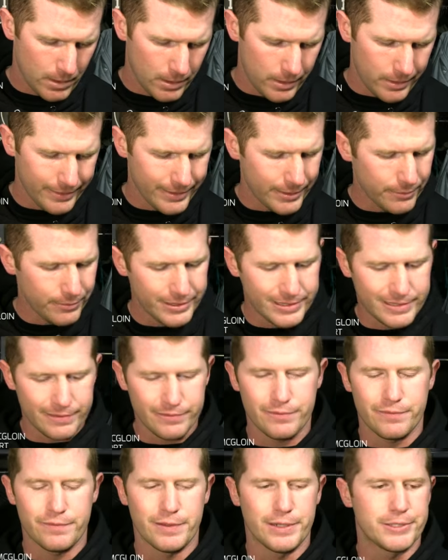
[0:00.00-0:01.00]
Yeah, I think we just
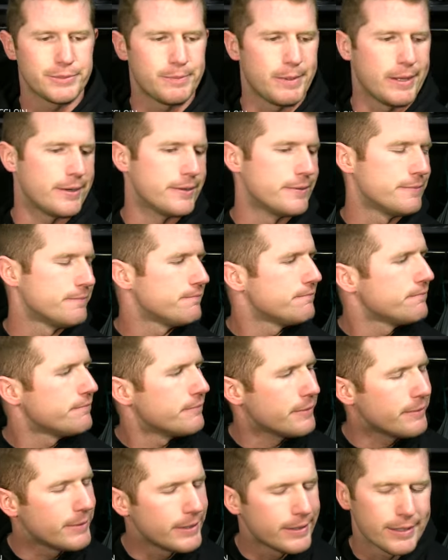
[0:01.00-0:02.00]
have to finish better.
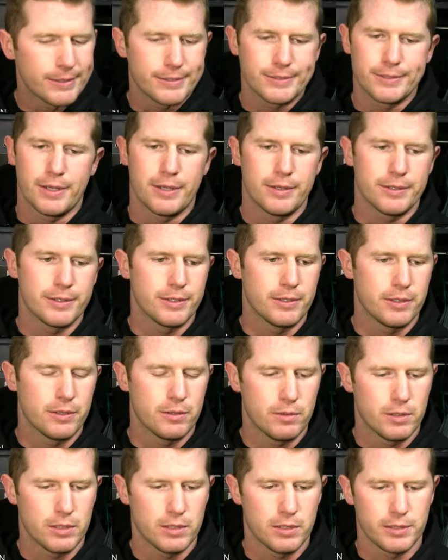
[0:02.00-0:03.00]
Okay. I mean, that's all. You
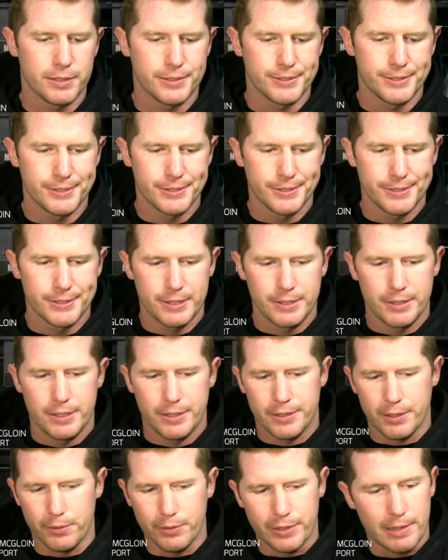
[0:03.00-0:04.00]
know,
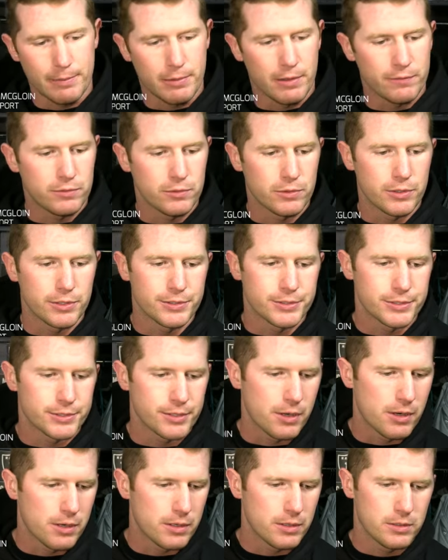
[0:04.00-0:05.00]
that we came off to a good
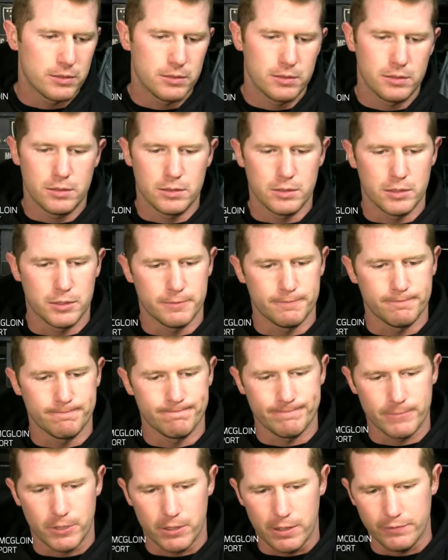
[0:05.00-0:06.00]
start. You
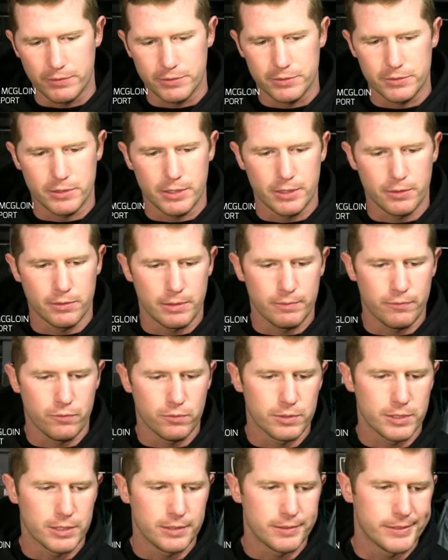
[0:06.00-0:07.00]
know, obviously going up
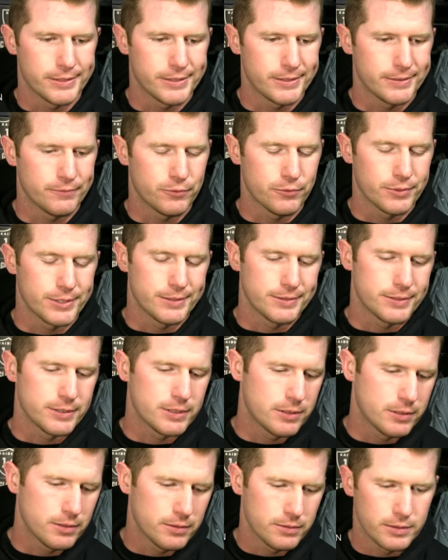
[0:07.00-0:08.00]

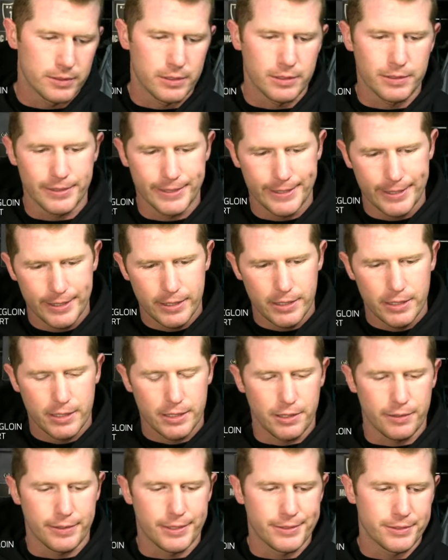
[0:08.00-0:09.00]
14-0, and then,
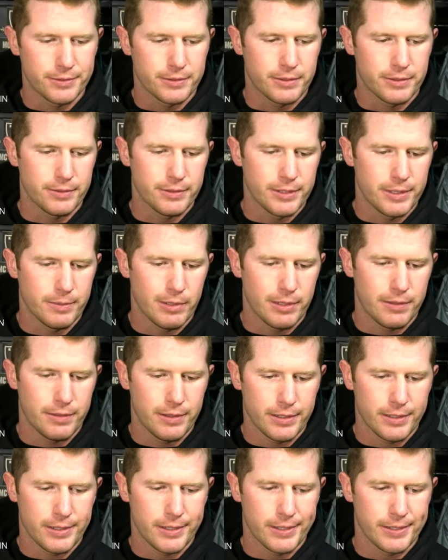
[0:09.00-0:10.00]
you know, they took the lead. But I
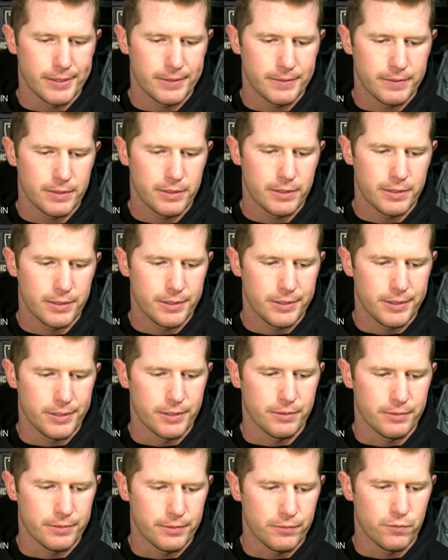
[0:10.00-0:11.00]
think, in
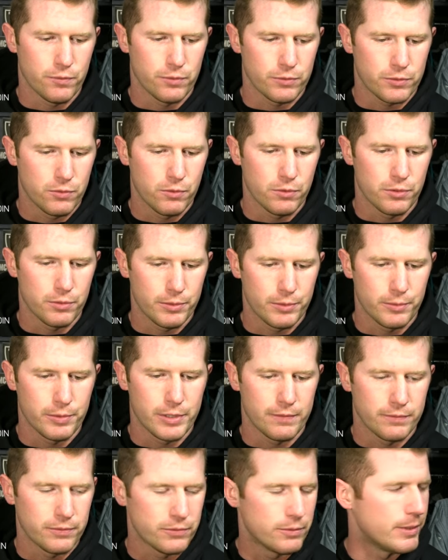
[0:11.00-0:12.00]
the fourth quarter,
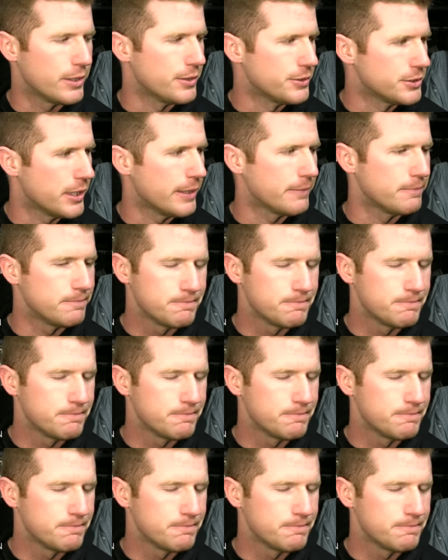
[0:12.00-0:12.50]
we have to do a better job.